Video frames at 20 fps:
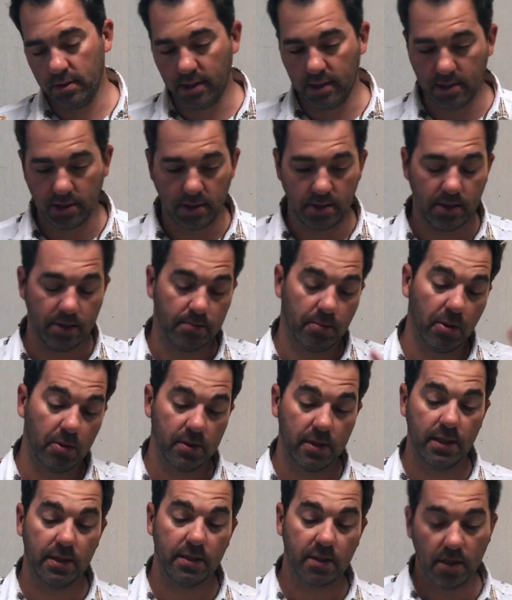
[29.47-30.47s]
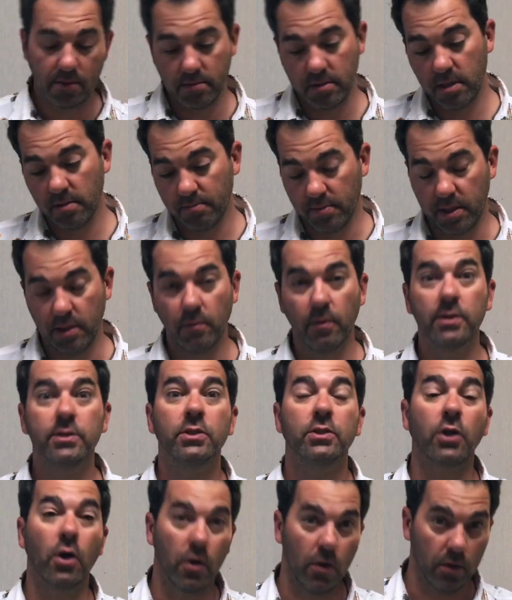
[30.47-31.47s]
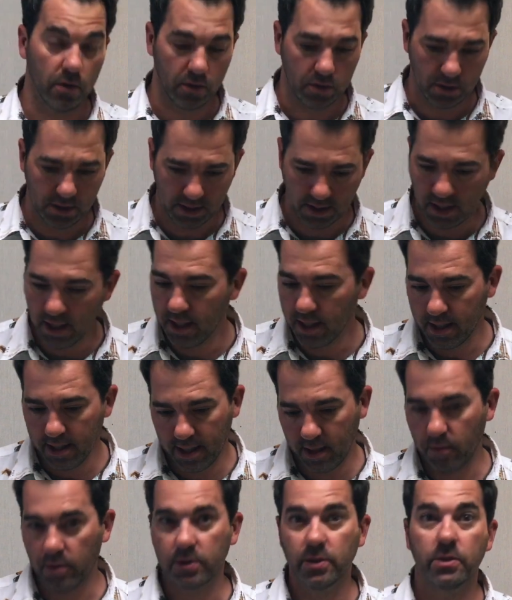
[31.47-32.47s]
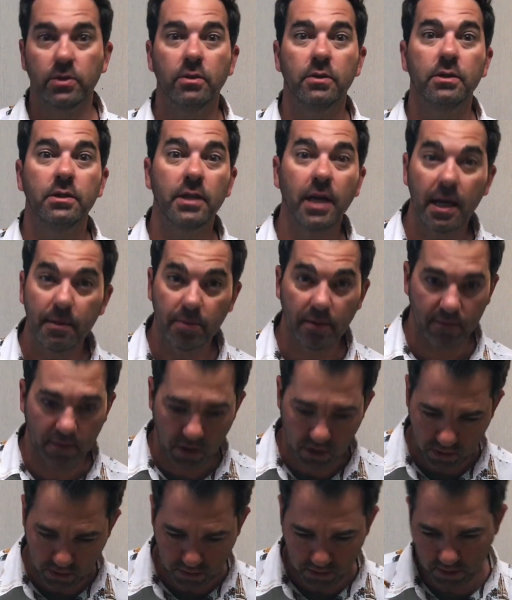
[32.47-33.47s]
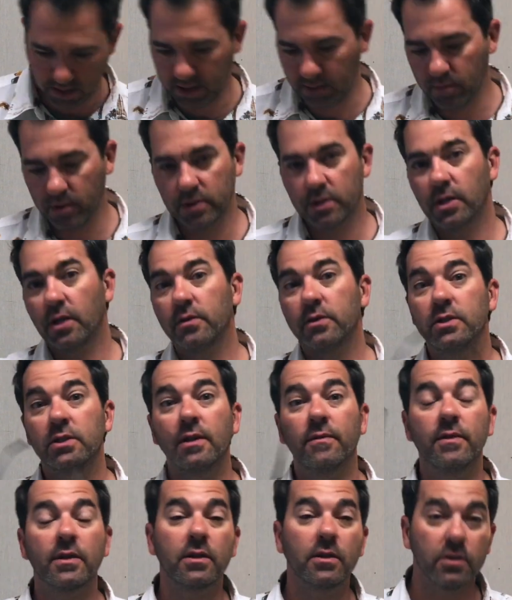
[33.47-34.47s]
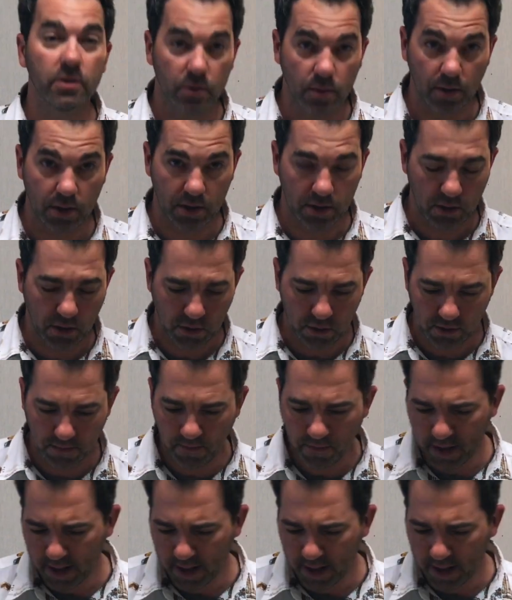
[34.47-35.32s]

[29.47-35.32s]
It's his birthday's coming up and he wants a turtle, and he wants a certain type of turtle, and he wants all the stuff that goes with a turtle.